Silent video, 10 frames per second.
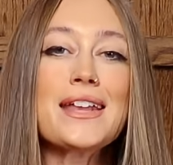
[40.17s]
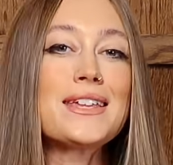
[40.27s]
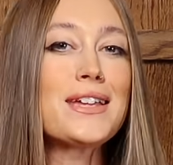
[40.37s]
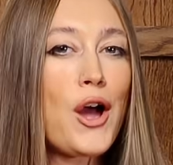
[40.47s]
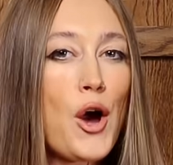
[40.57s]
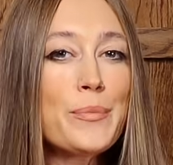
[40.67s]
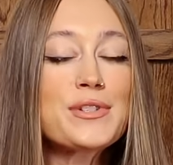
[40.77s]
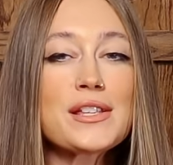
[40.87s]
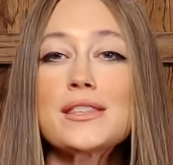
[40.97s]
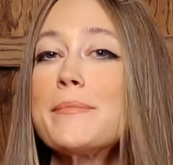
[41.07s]
he
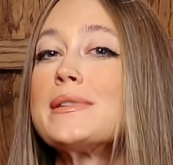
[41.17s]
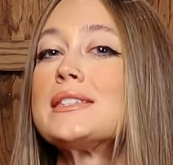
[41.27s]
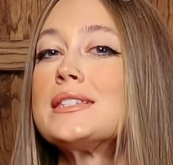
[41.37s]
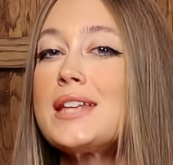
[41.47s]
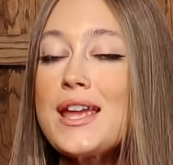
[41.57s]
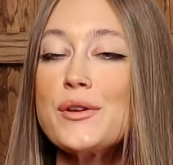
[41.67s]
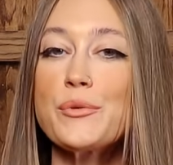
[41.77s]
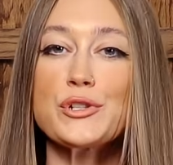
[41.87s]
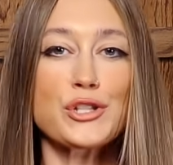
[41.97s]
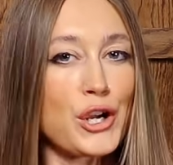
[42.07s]
hoped the
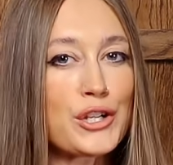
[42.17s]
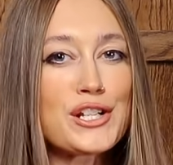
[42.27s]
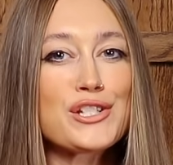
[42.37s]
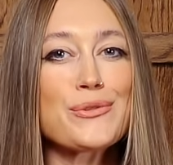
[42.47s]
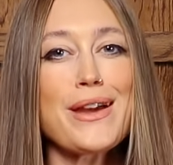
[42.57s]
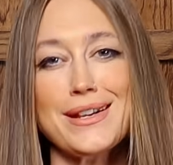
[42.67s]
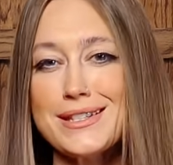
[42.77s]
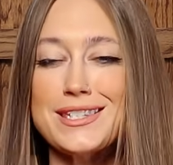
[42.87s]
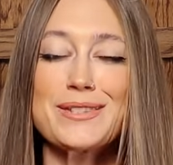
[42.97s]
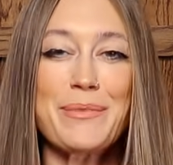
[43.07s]
mistake will turn into an
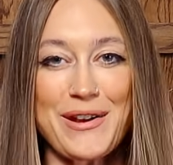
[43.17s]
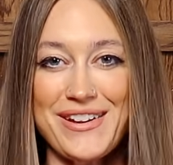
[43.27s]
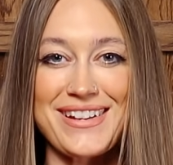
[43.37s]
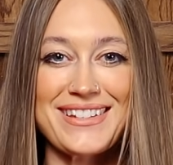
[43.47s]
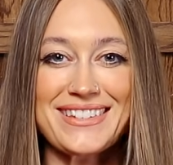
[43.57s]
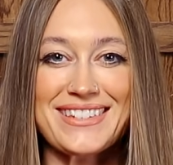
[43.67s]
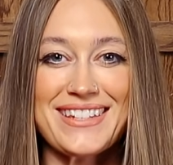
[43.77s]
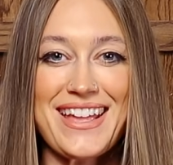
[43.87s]
experience.